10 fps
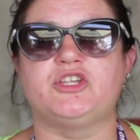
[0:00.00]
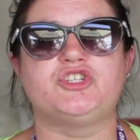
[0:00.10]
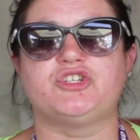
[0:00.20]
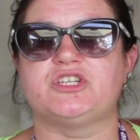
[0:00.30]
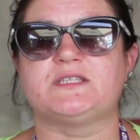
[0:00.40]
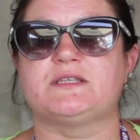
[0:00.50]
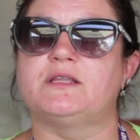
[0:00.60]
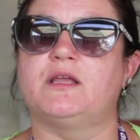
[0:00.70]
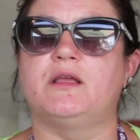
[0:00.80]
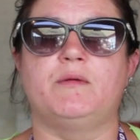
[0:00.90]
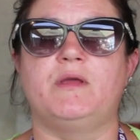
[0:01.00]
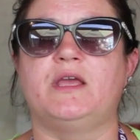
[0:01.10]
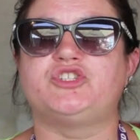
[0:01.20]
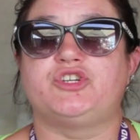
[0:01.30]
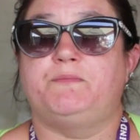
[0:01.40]
It
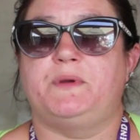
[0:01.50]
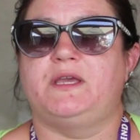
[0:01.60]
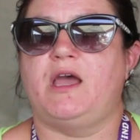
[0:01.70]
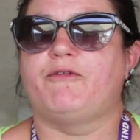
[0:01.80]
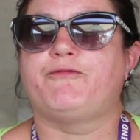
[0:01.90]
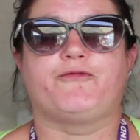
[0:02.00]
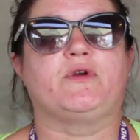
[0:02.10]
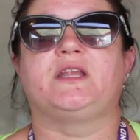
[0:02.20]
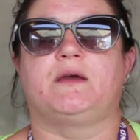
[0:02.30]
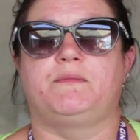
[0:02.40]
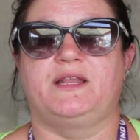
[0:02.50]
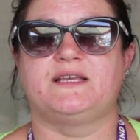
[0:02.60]
should be a freedom.